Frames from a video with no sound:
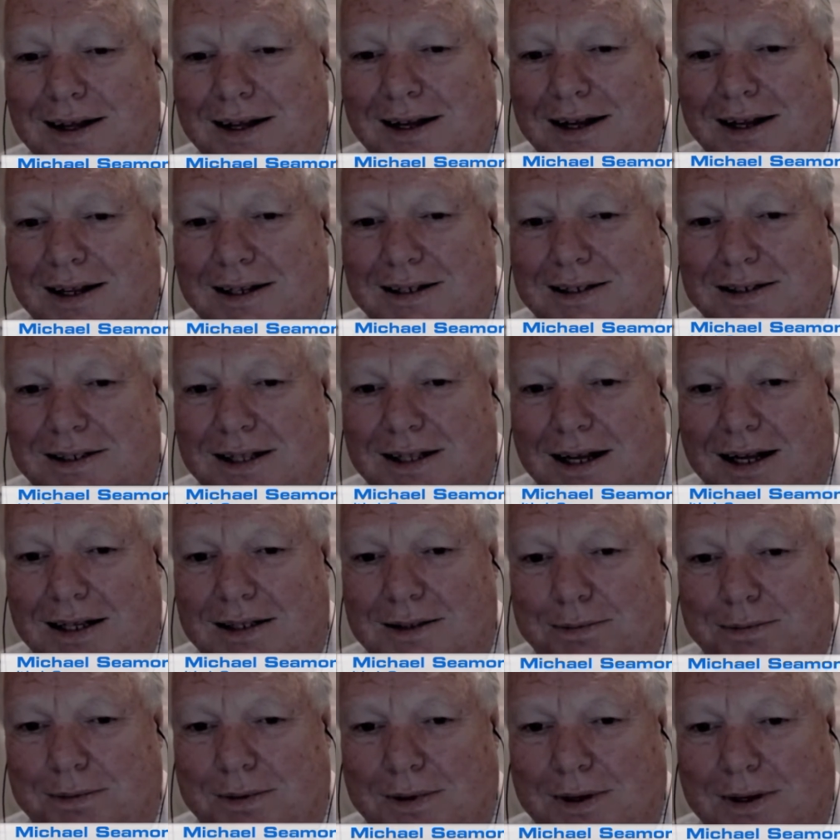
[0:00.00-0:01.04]
And it starts.
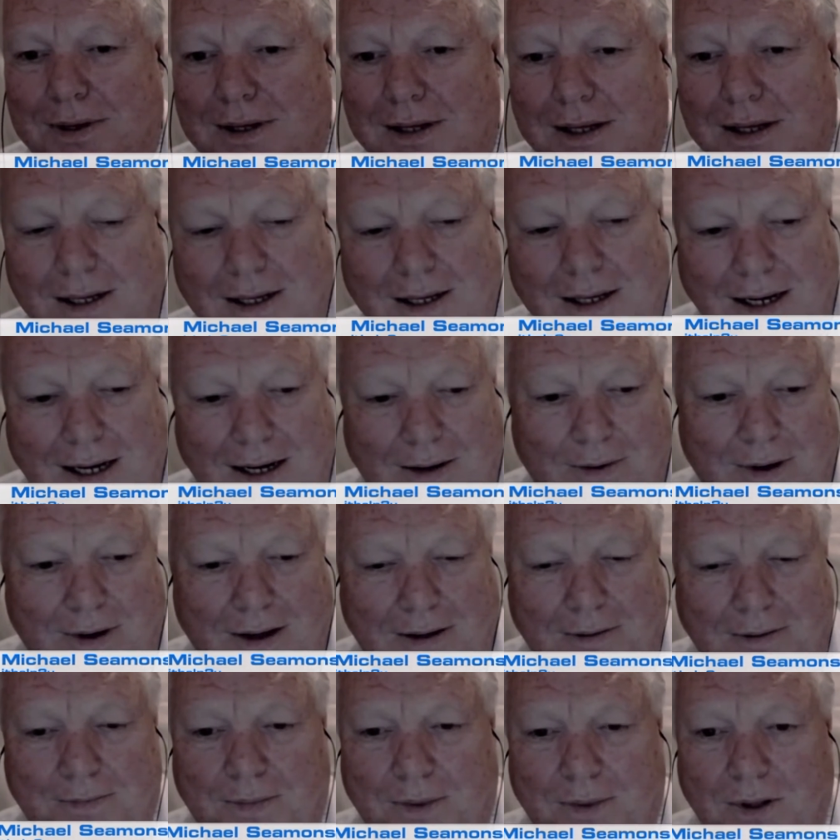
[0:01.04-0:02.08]
Anyway,
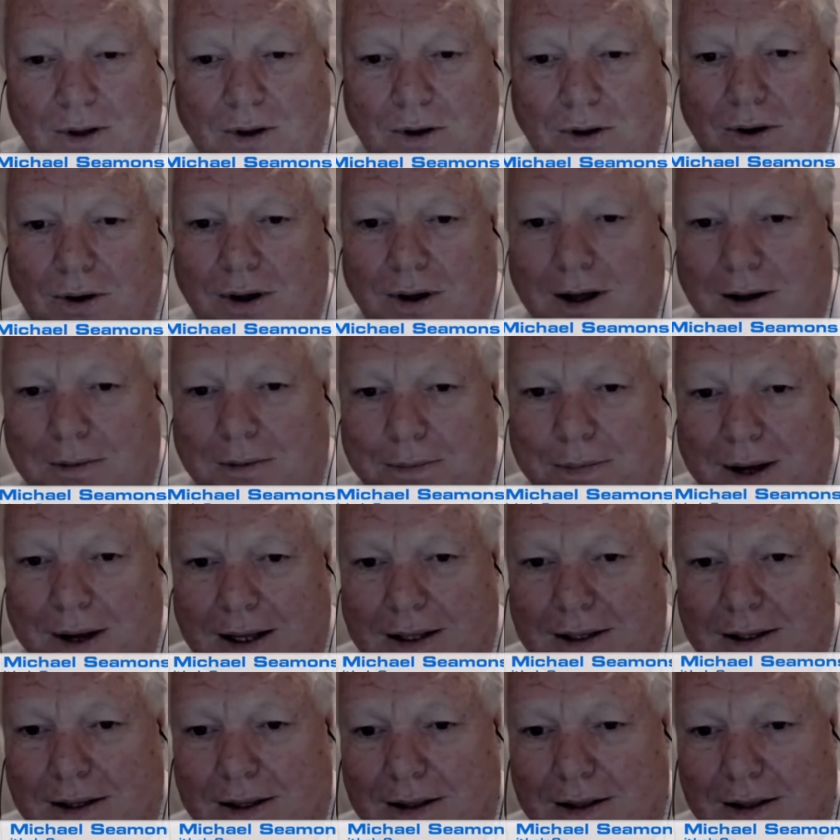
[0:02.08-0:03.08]
I'll come back to